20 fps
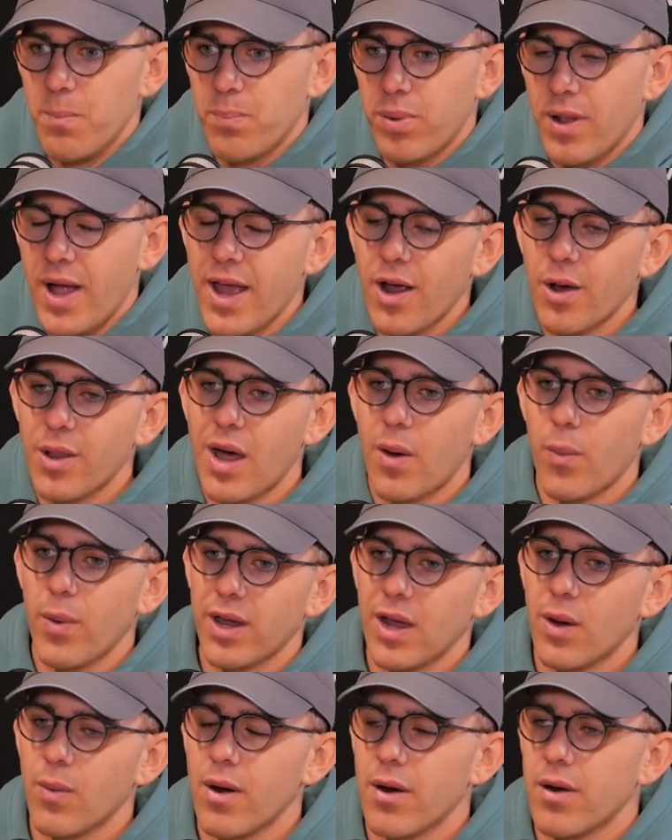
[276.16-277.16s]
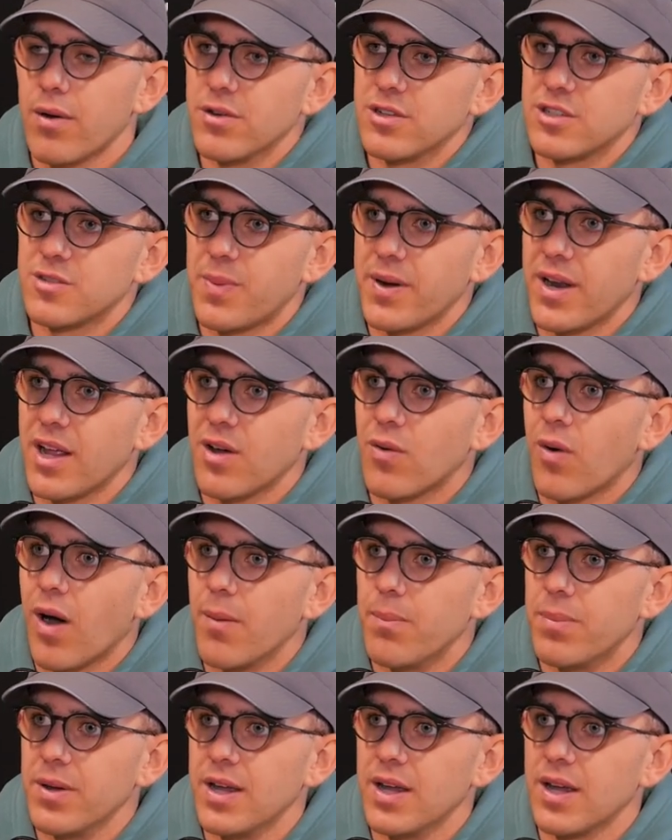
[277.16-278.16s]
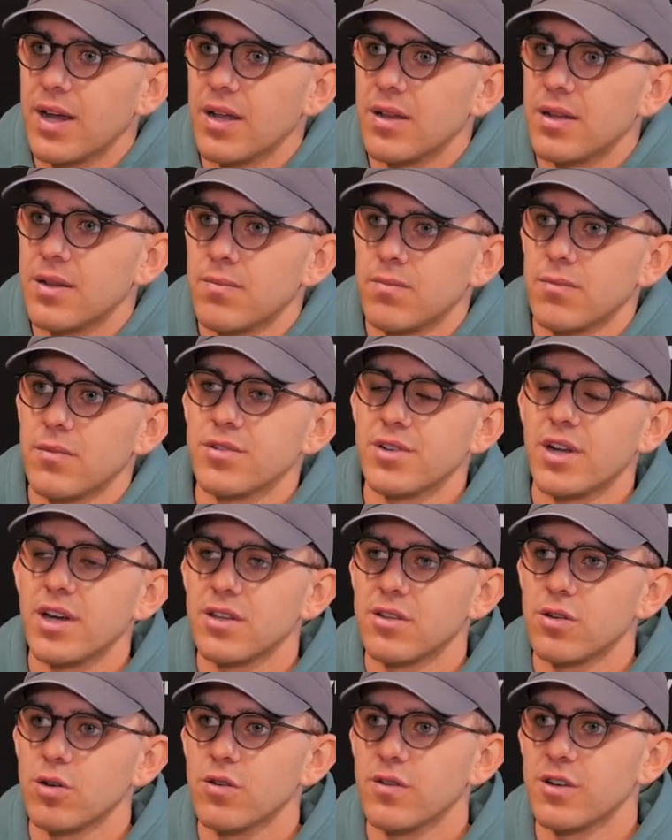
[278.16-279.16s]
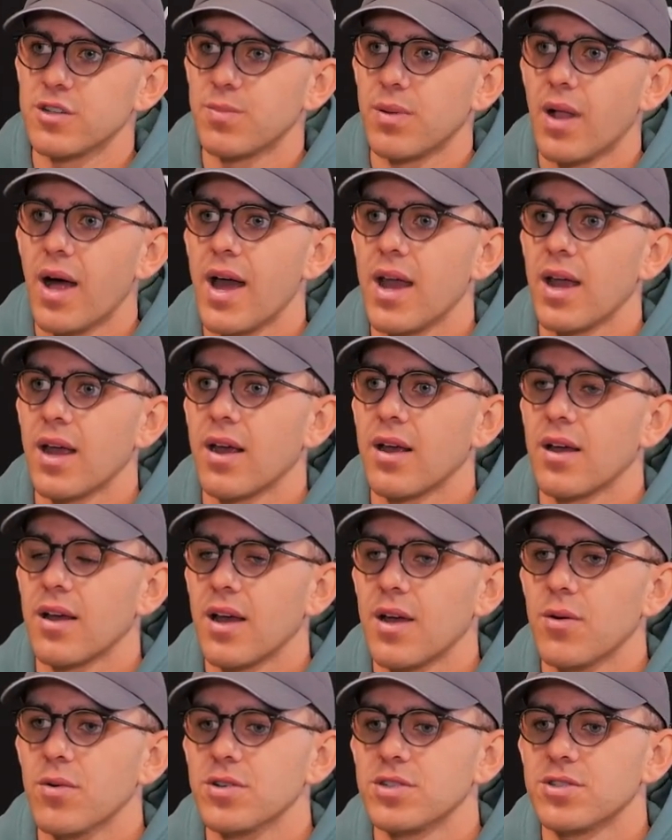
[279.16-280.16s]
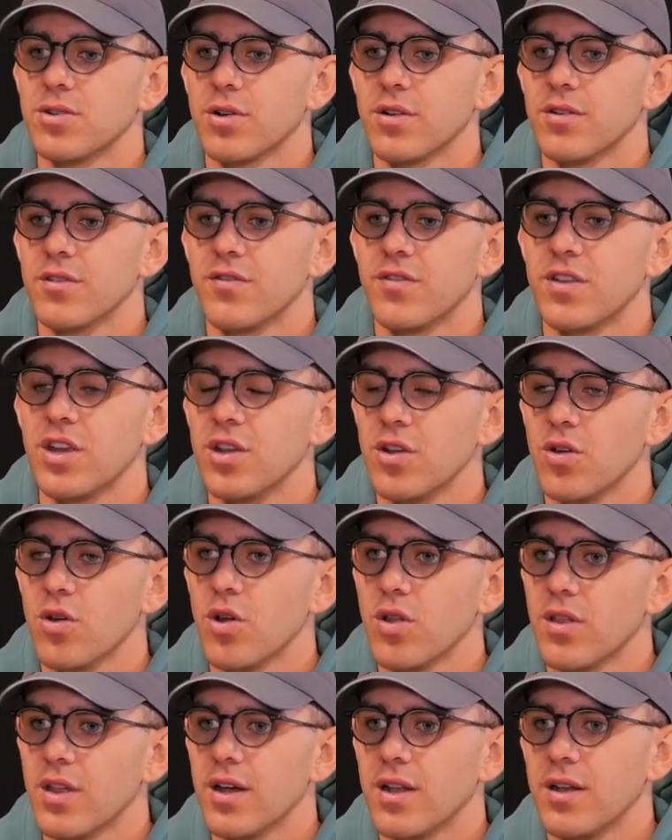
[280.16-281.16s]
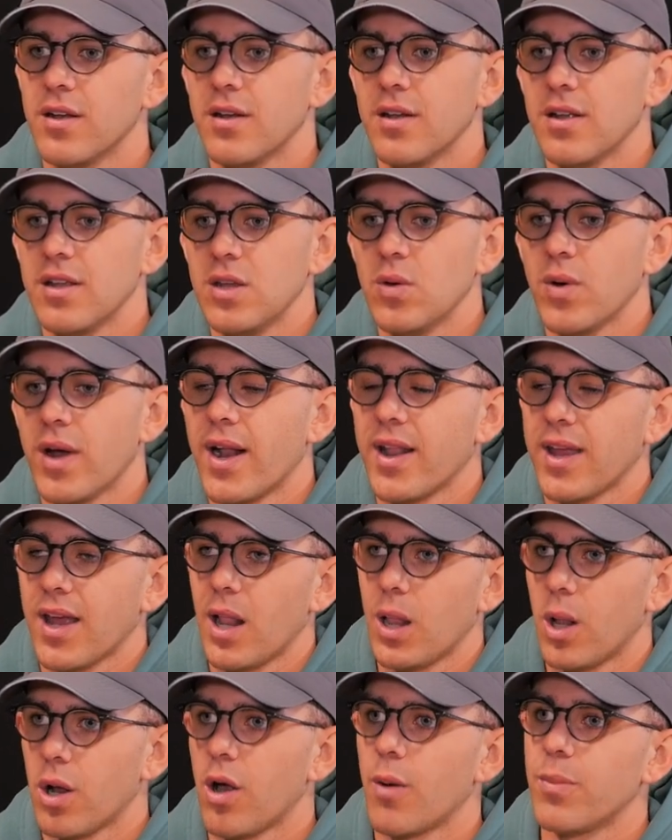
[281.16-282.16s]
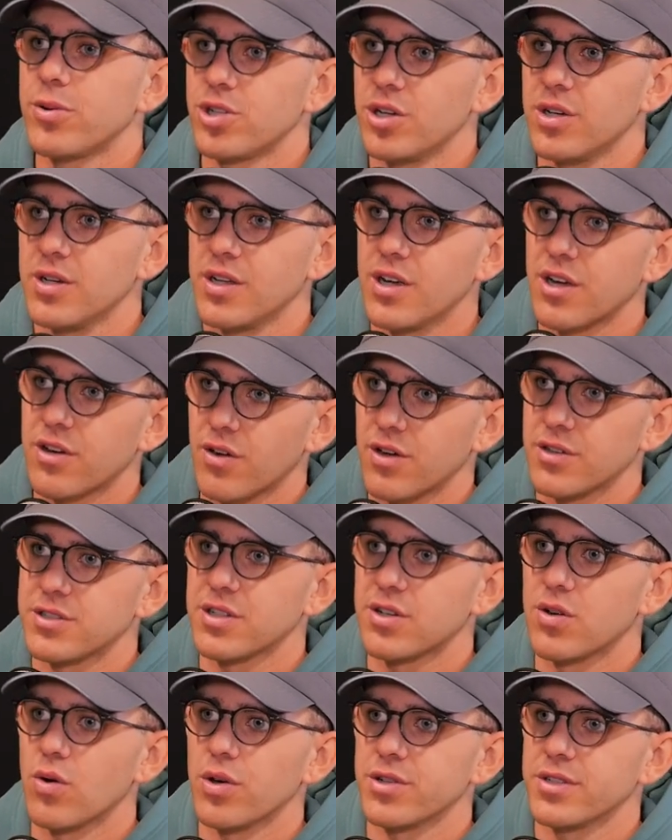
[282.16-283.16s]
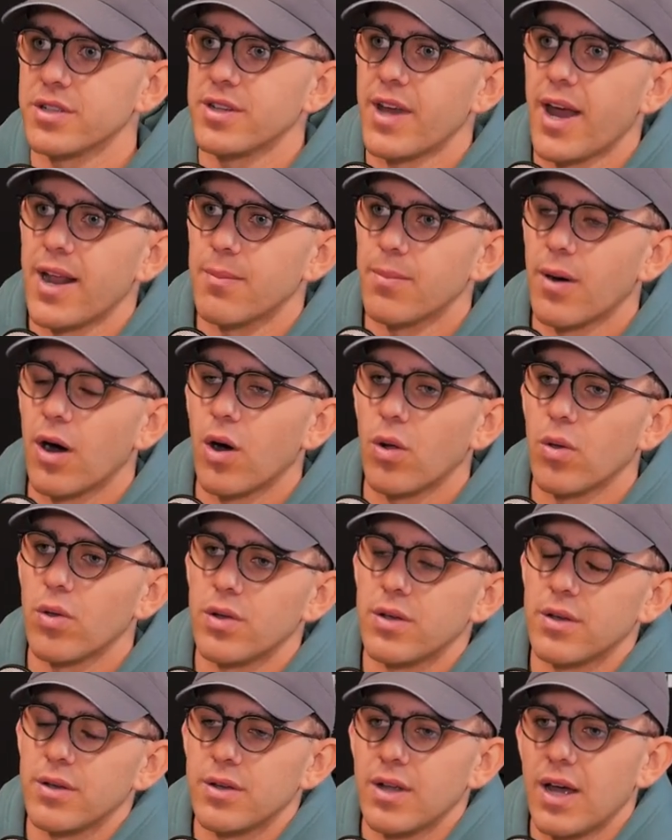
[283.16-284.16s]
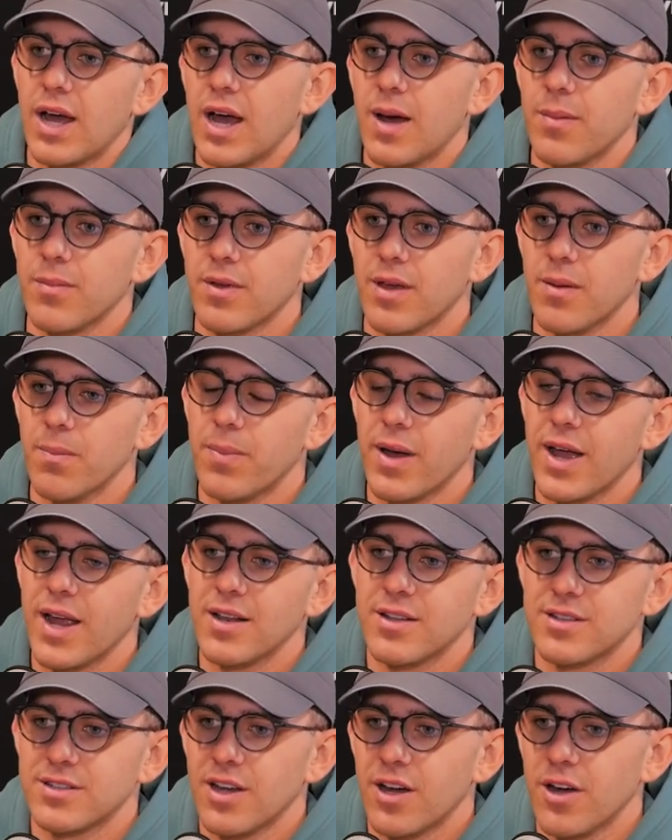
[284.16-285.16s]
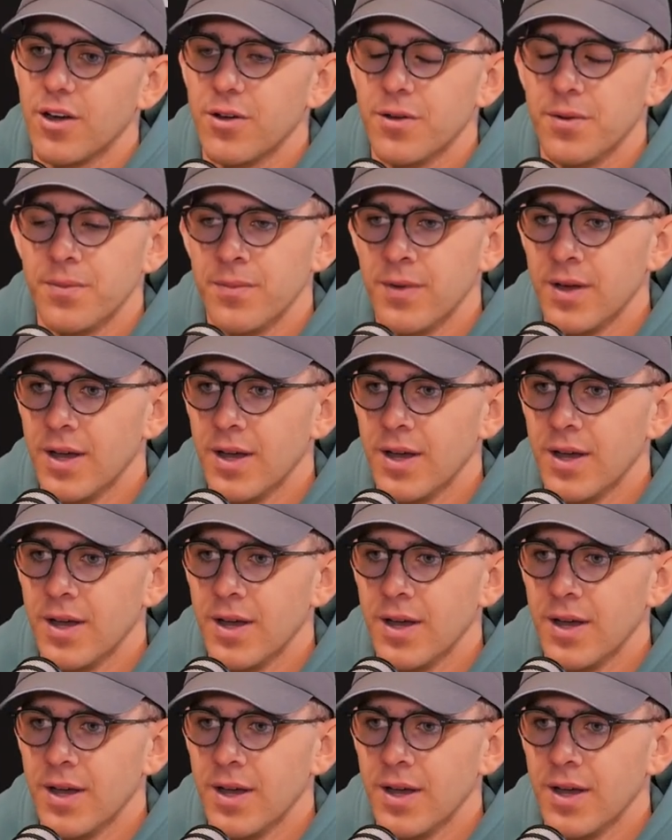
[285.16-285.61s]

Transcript: playing on that wicket where it was spinning quite big and there was only two of us playing, it was sort of, you knew that you were going to get a lot of opportunity across the course of the day to bowl and compete. So,